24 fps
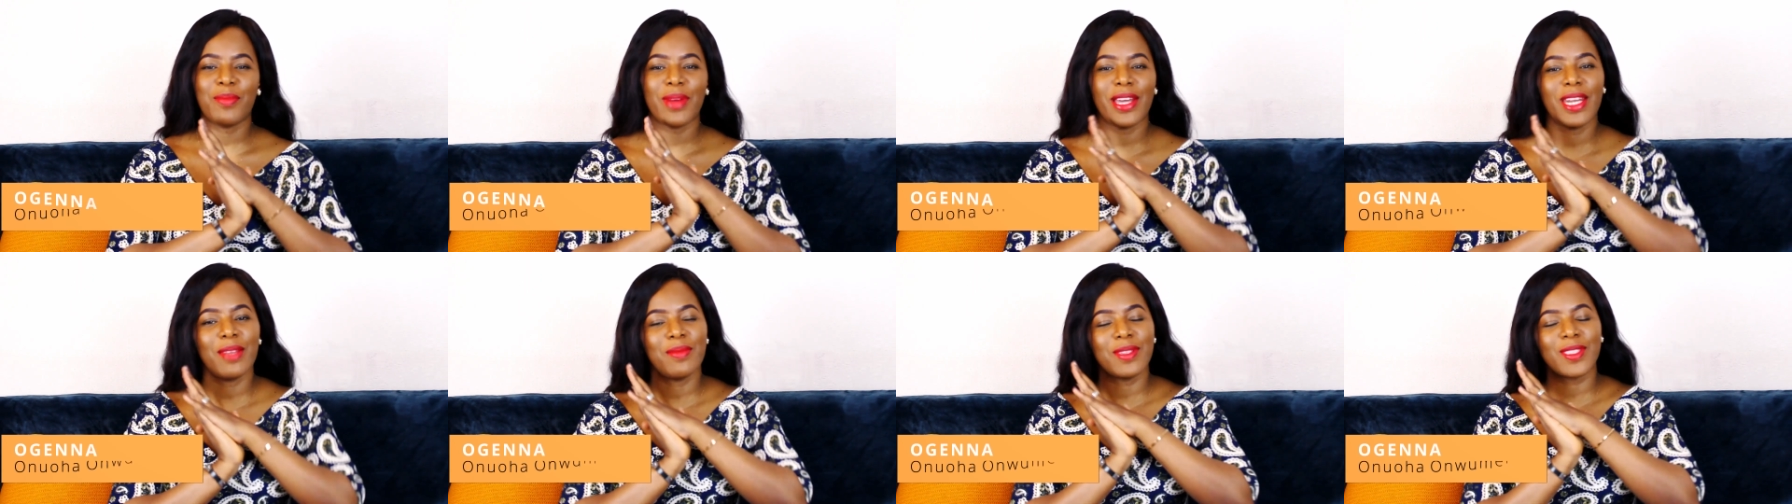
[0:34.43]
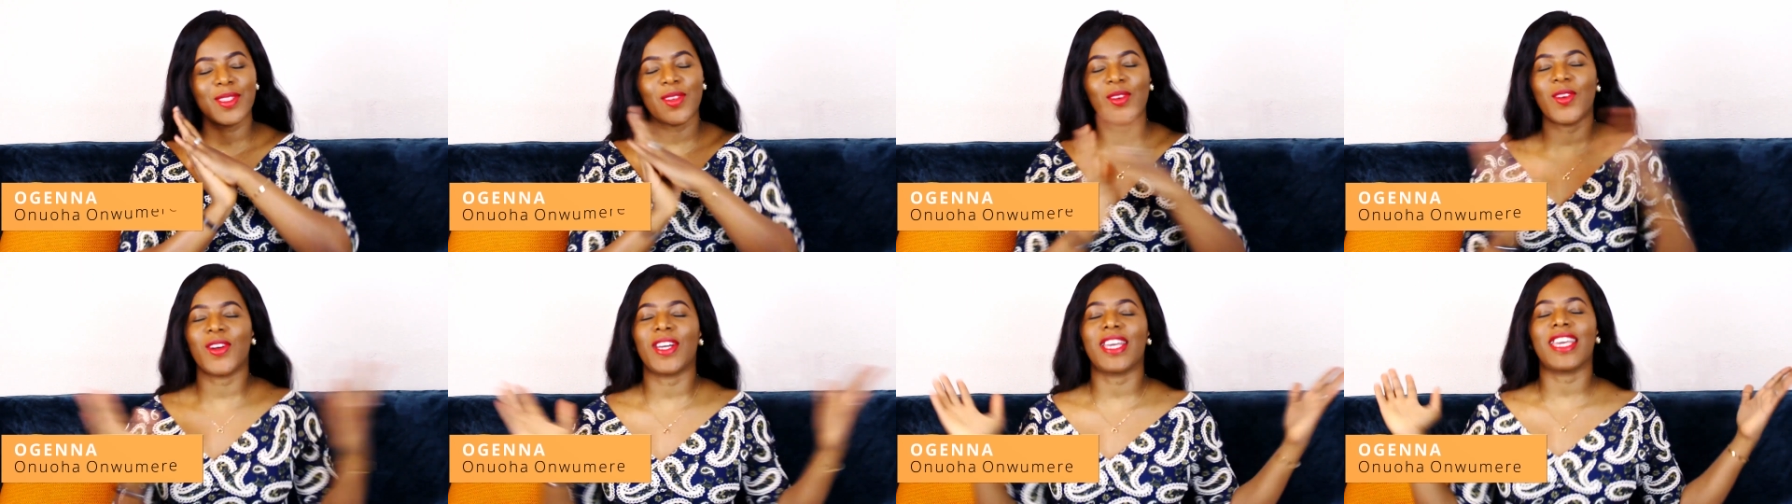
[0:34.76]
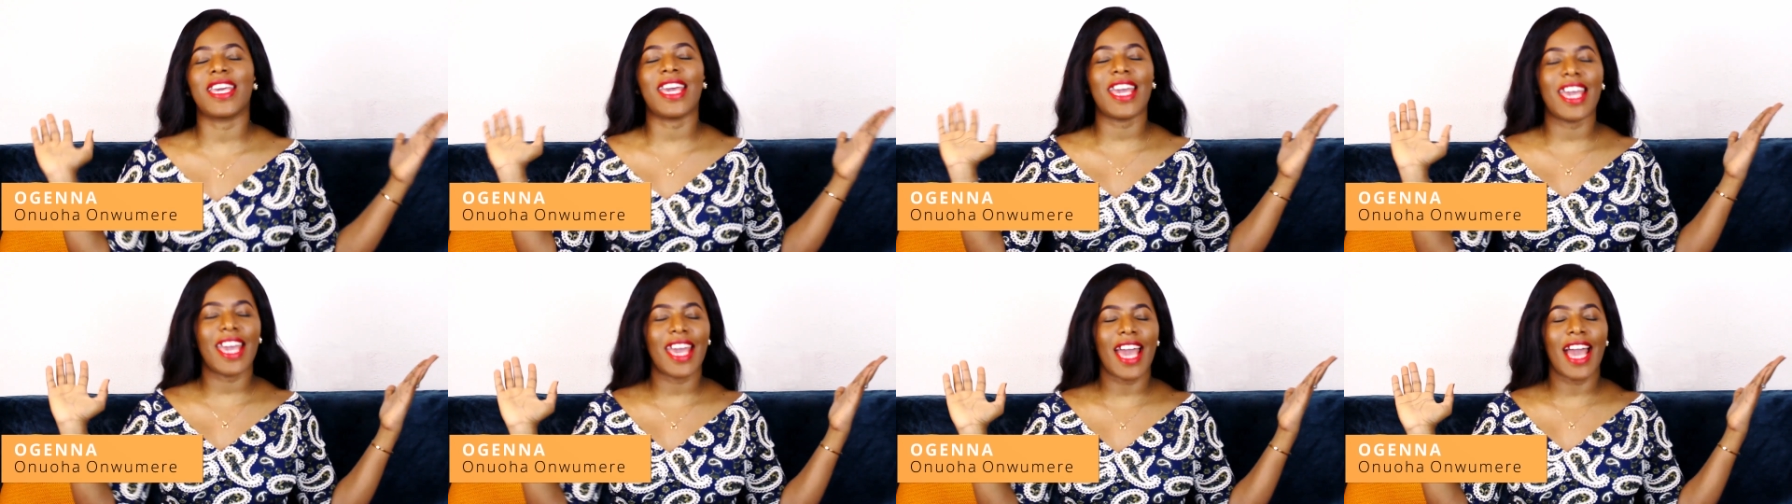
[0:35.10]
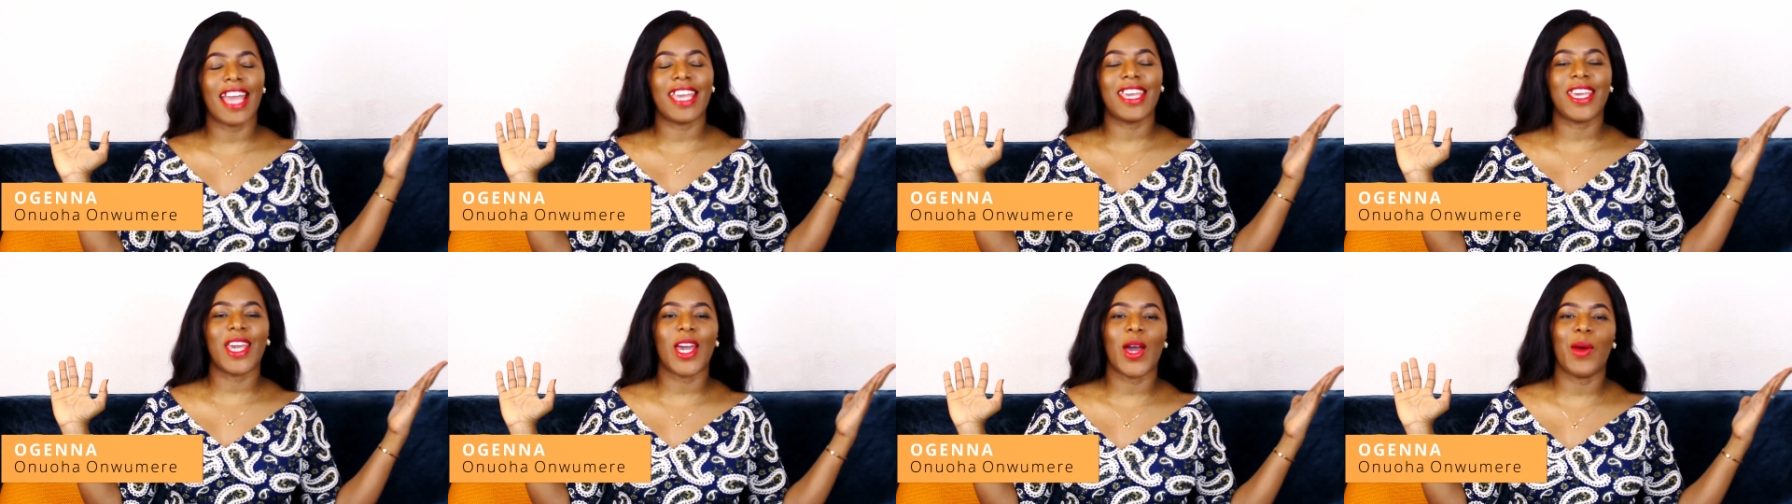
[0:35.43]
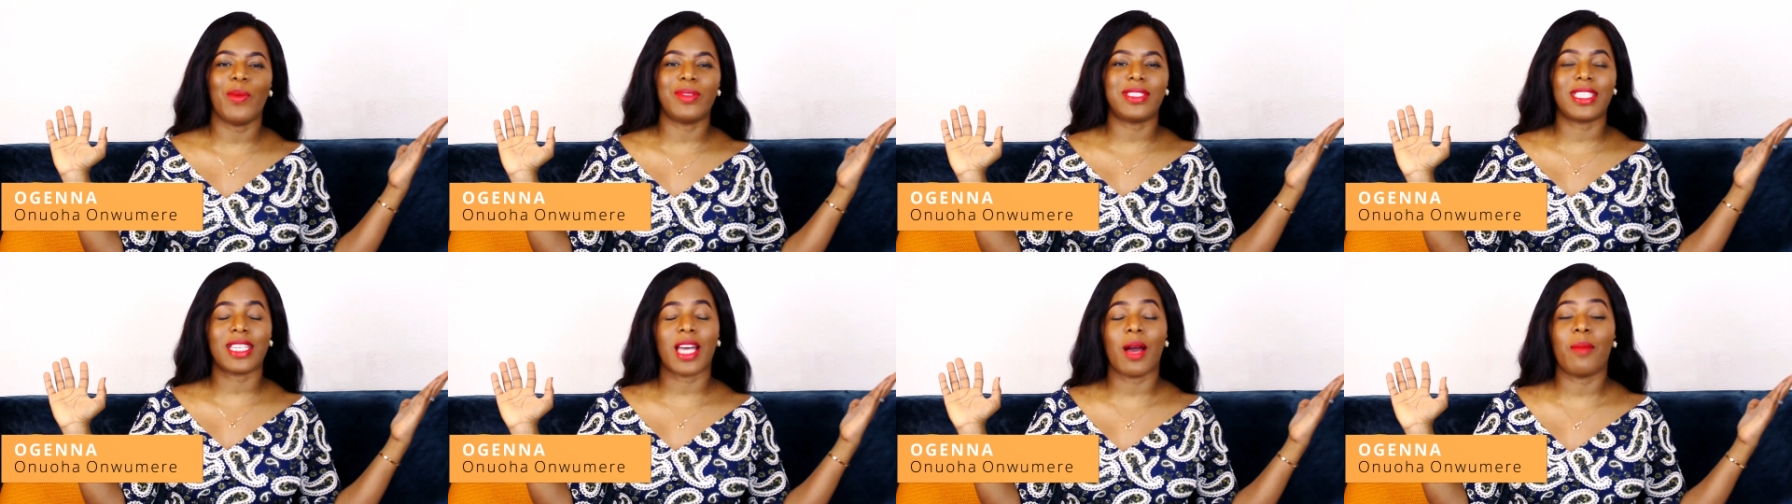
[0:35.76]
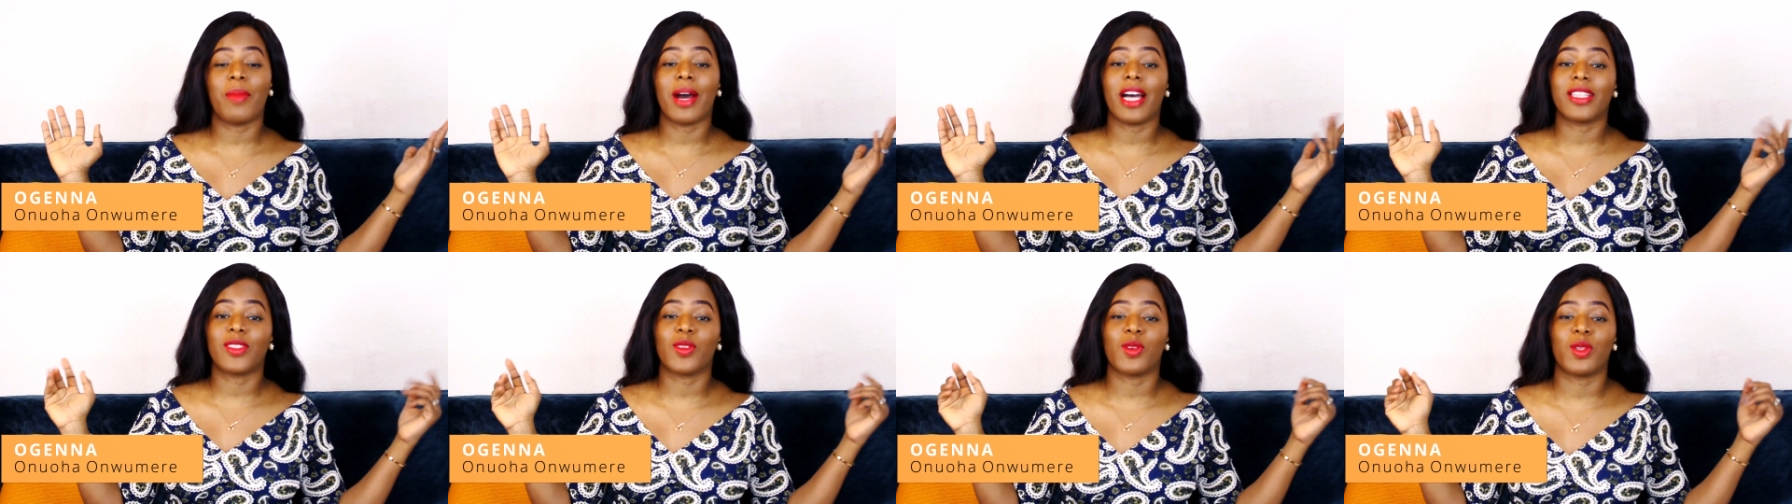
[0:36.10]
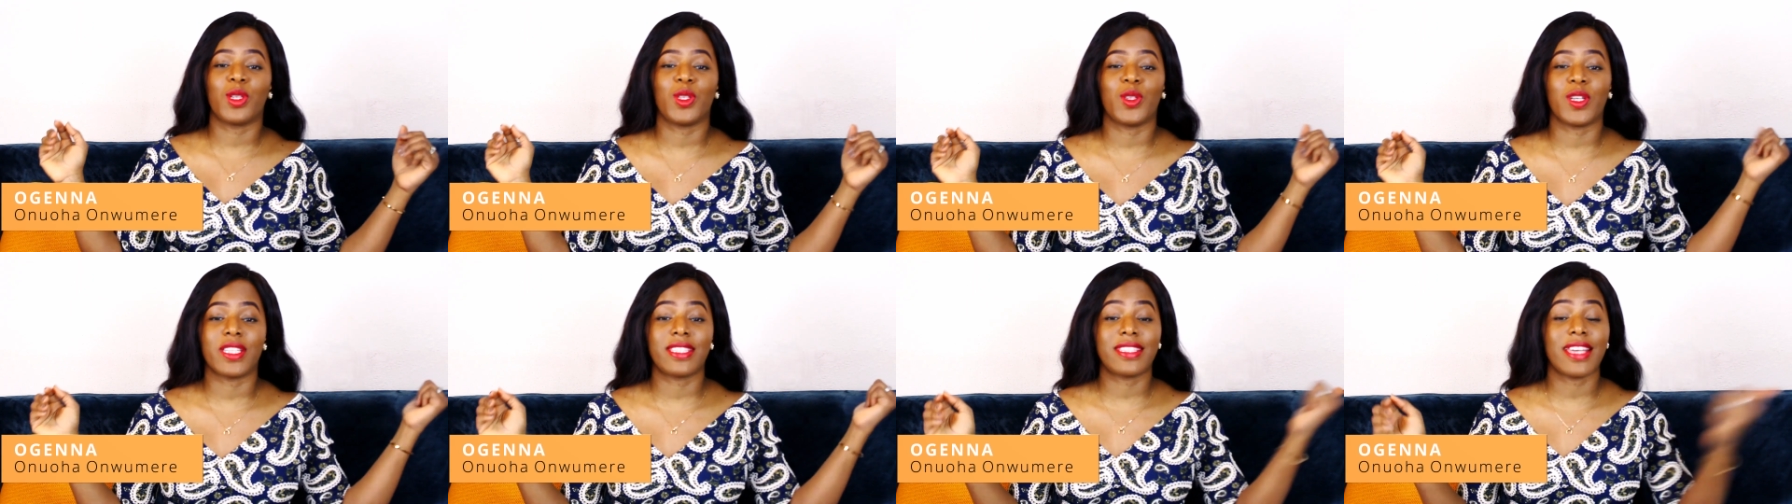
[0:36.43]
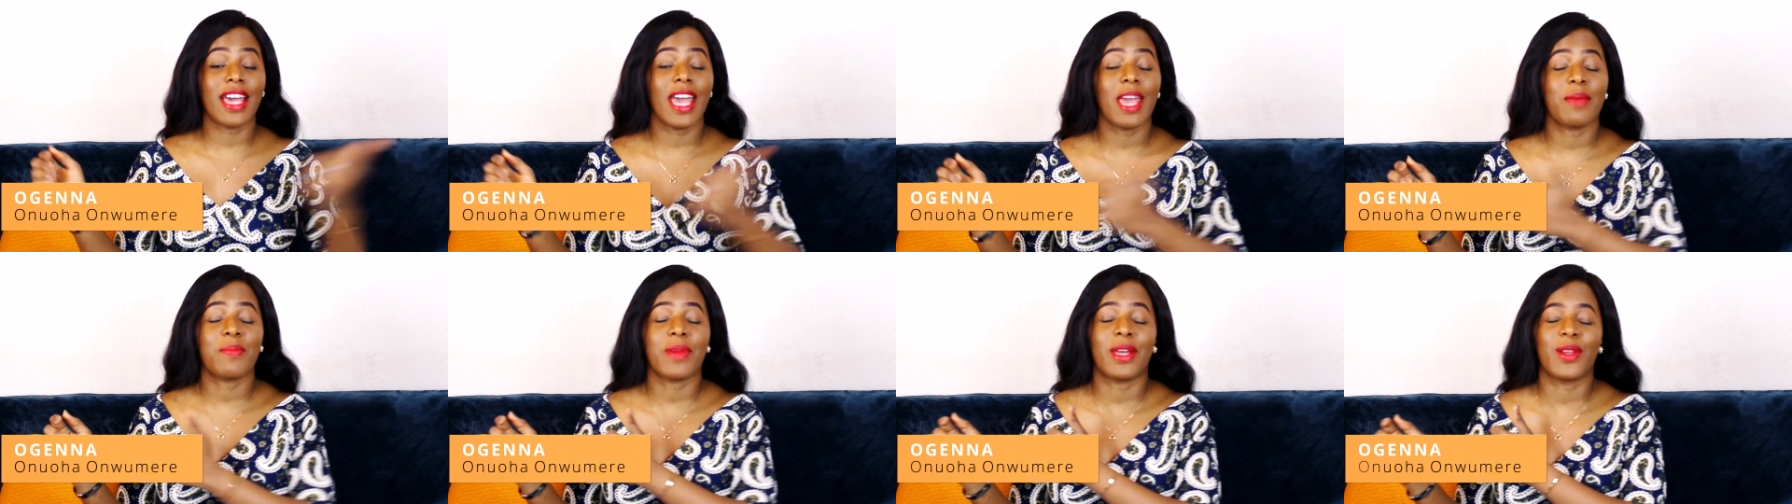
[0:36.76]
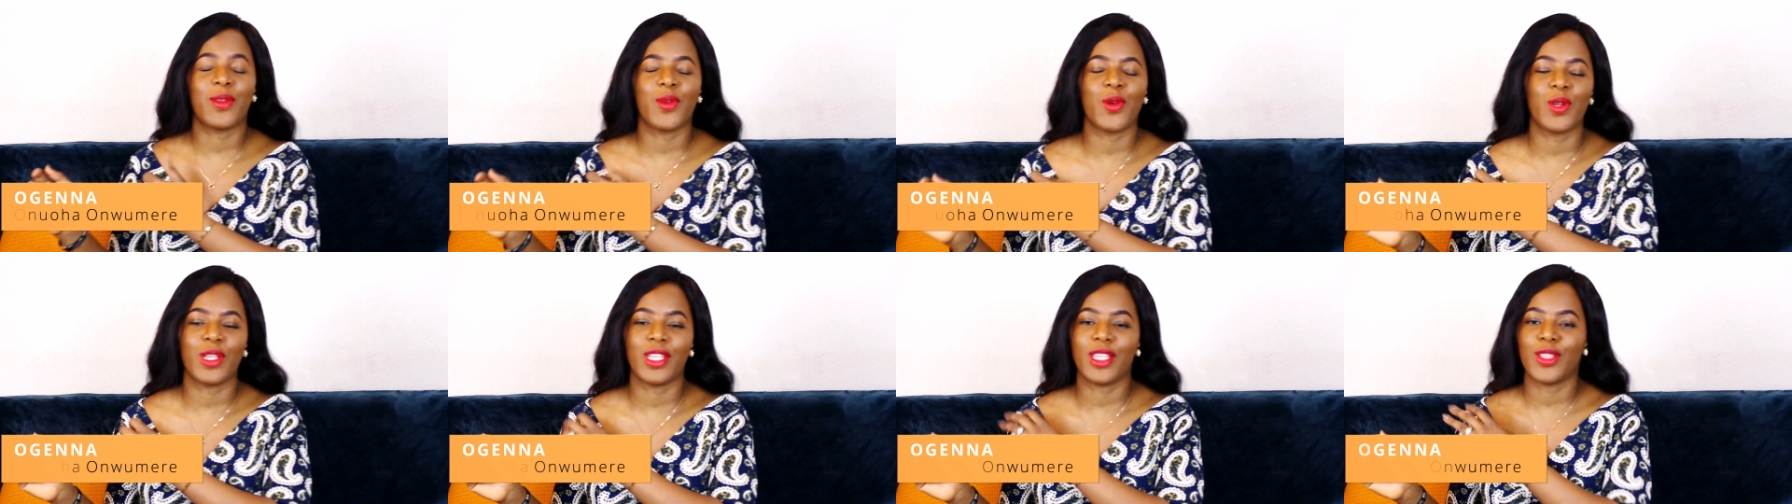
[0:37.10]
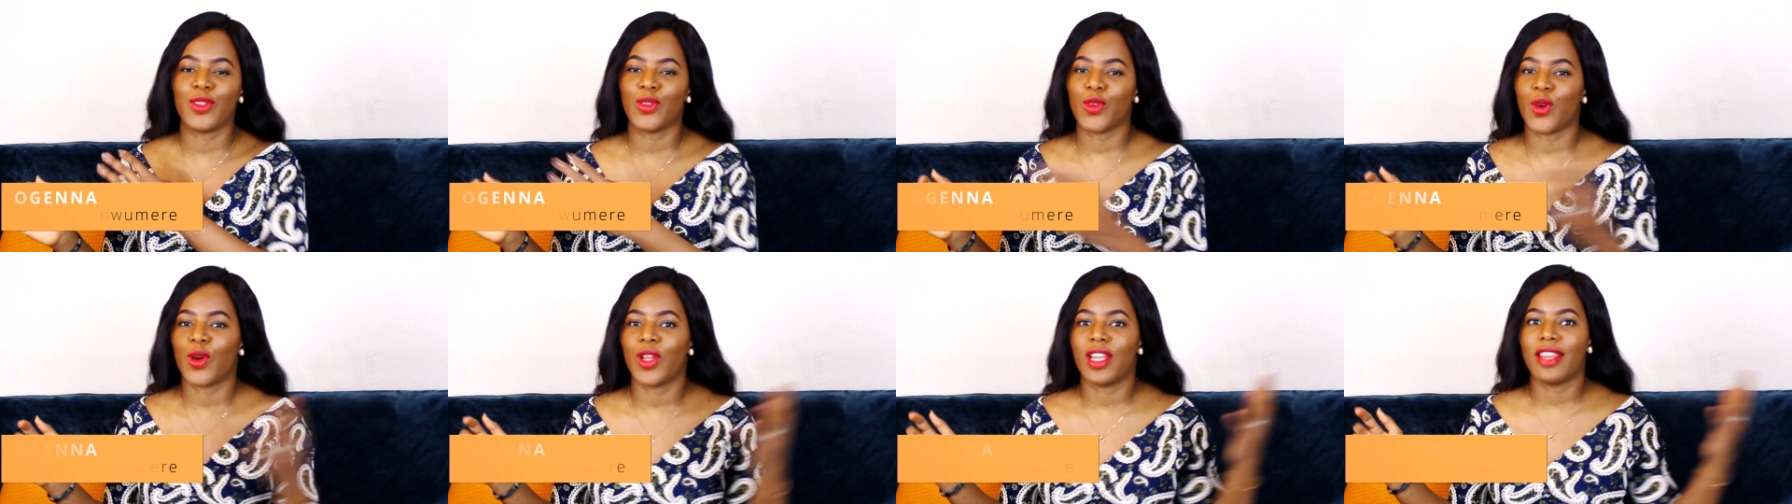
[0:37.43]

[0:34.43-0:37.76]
My name is Oge, and here we talk about owning your time and owning your